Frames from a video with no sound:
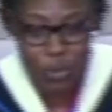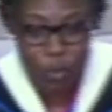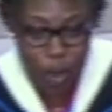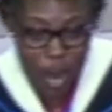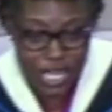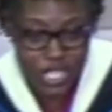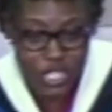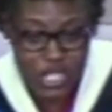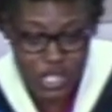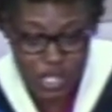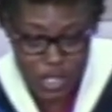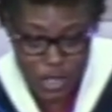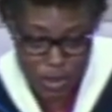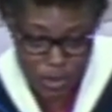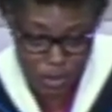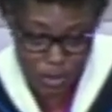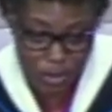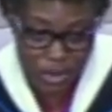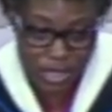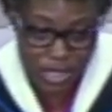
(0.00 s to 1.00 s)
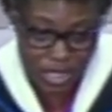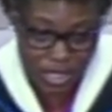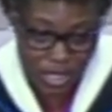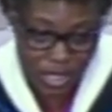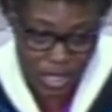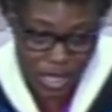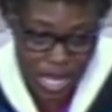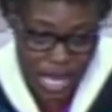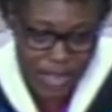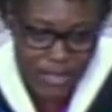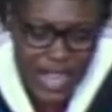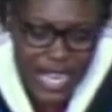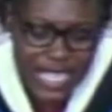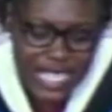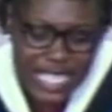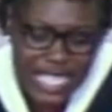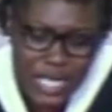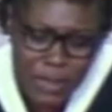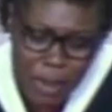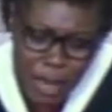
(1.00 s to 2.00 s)
watching you. They
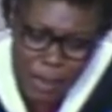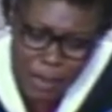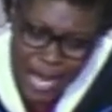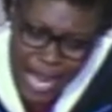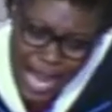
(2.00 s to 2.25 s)
need to be able